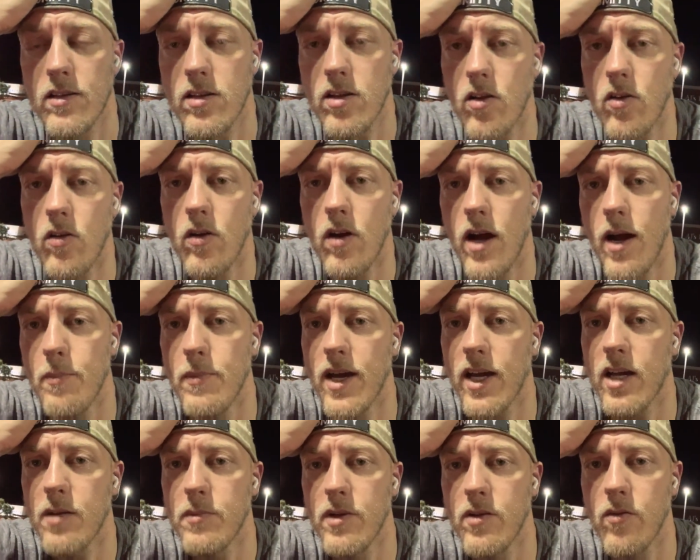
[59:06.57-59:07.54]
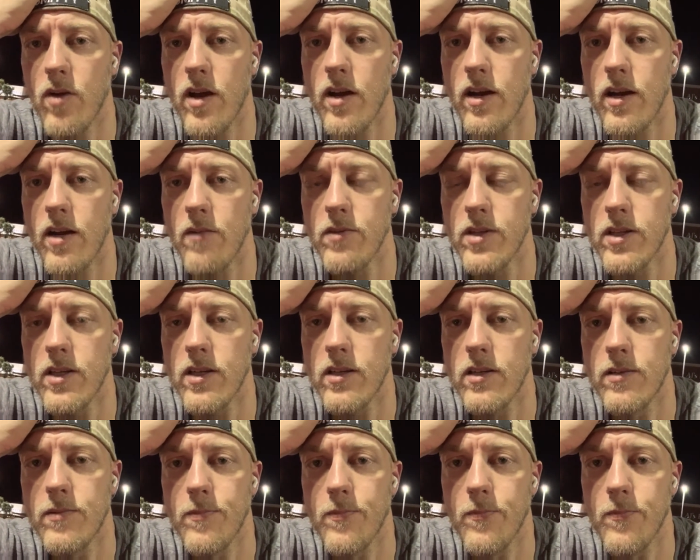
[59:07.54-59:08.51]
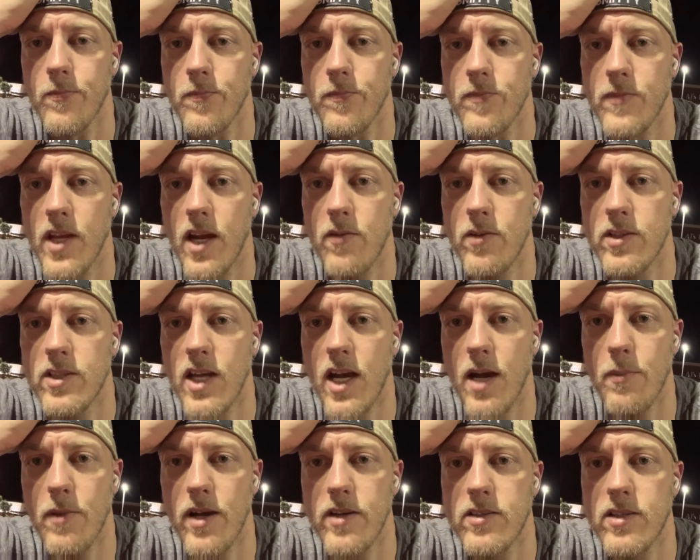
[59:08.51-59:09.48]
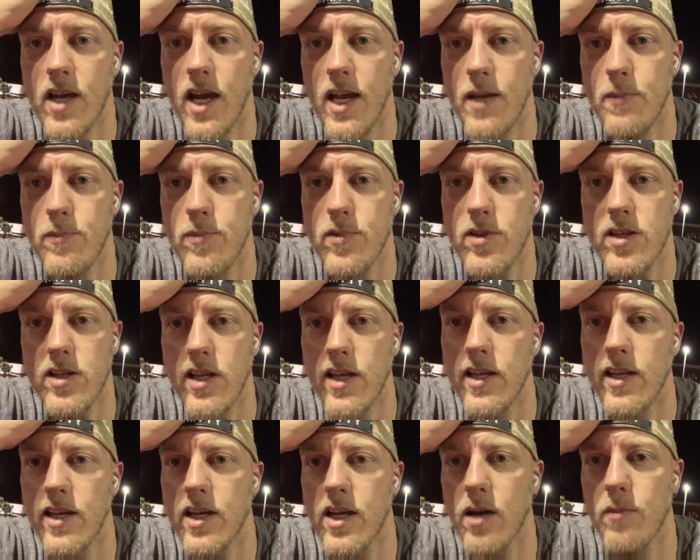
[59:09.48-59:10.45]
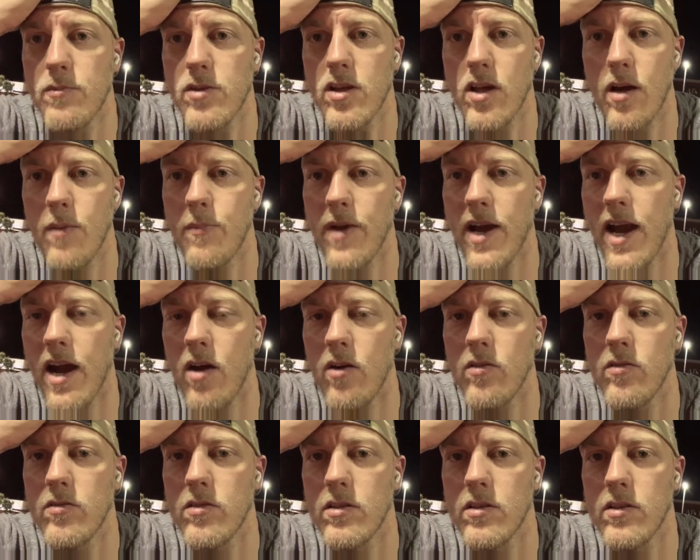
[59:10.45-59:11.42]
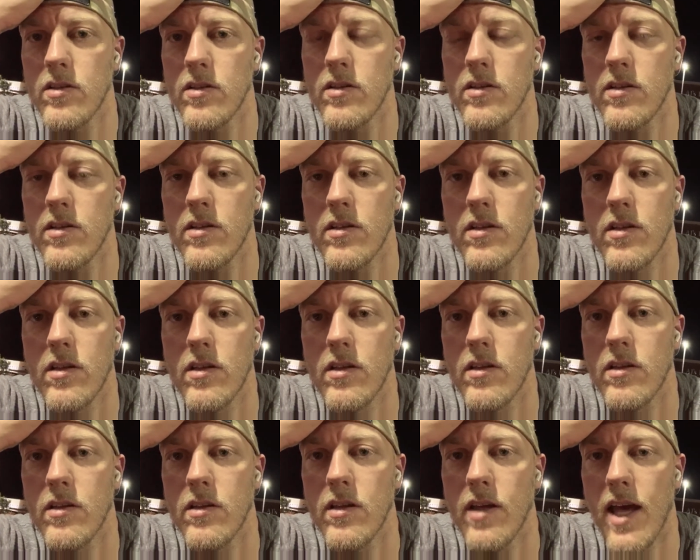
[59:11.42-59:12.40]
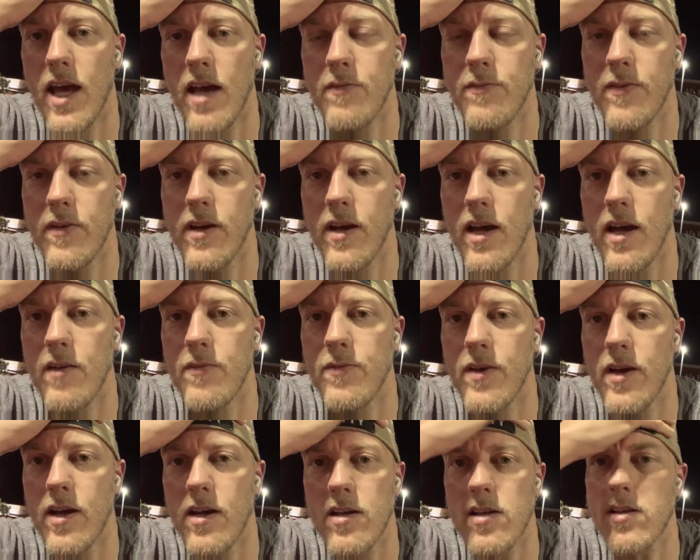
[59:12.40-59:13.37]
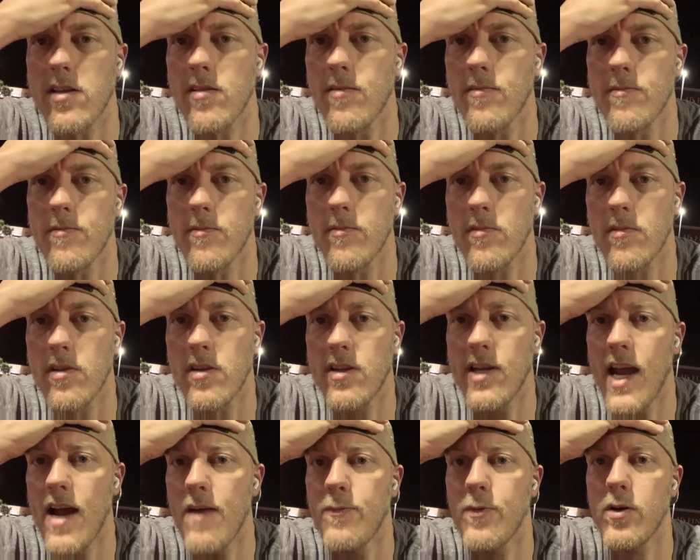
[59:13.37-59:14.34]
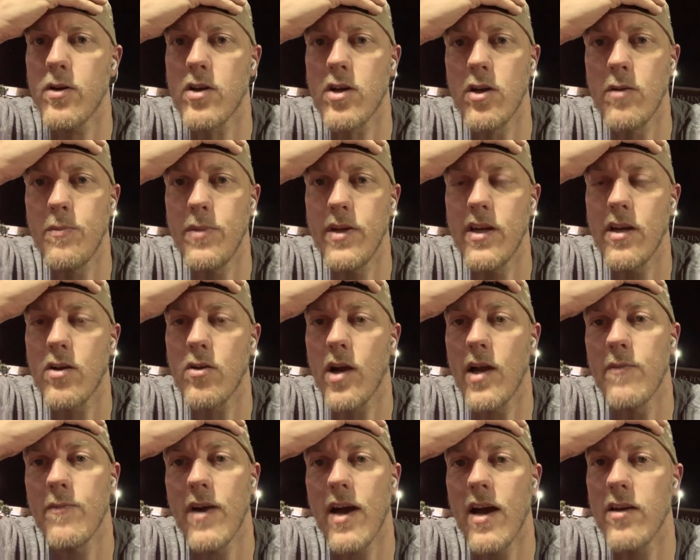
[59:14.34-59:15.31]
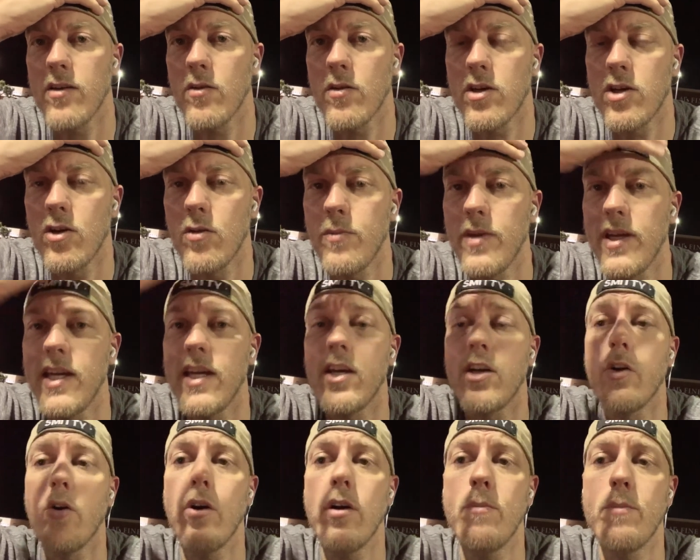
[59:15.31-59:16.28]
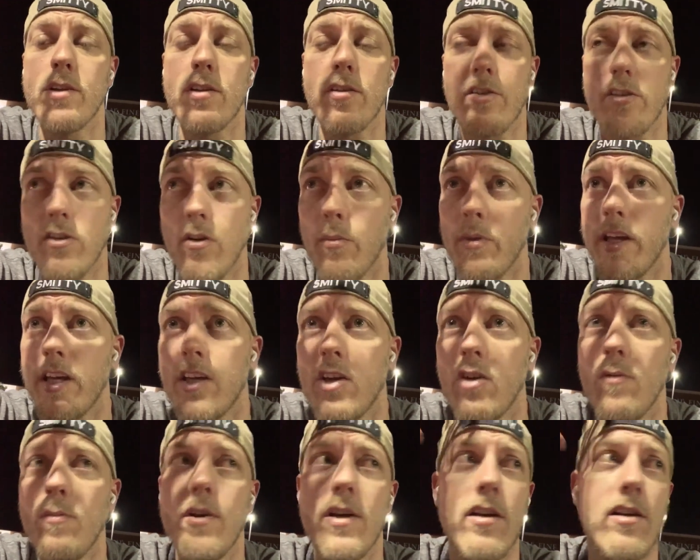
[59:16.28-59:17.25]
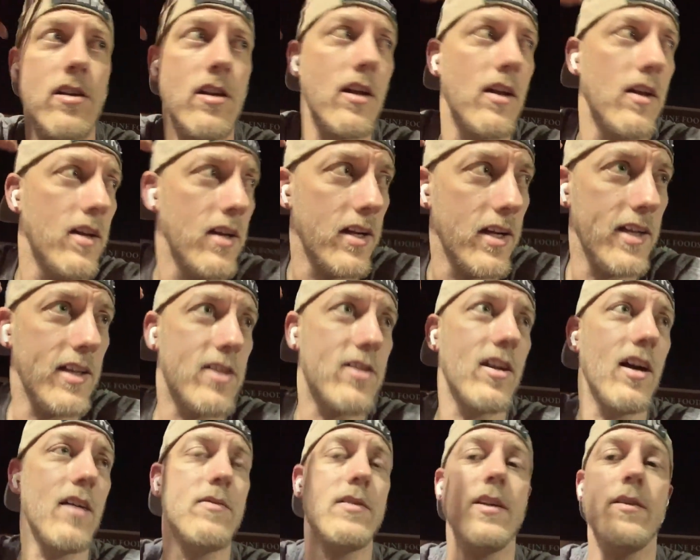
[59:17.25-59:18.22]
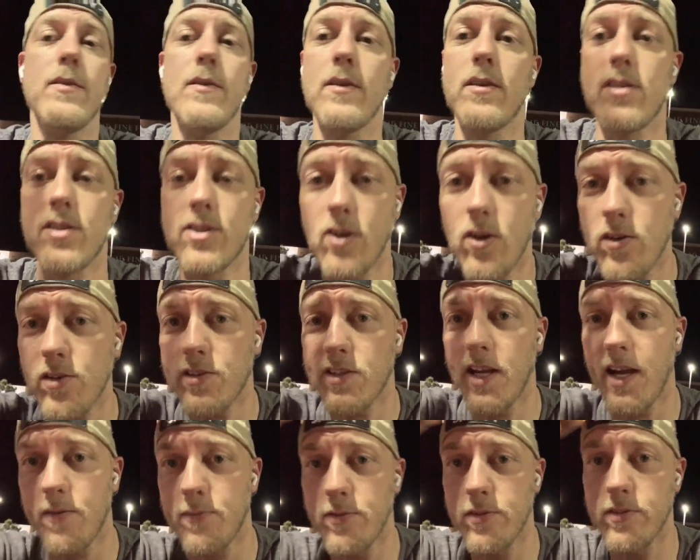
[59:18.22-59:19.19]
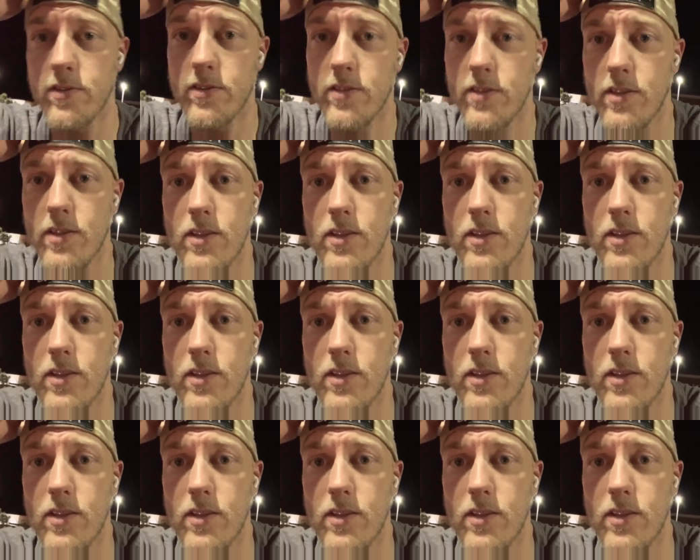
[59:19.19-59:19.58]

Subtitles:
So I'm not going to be right on everything. Every time I type Sid, it comes up out at FS. Stafford could be a great value at QB. He could, but there's so many QBs, it's tough to even start Stafford.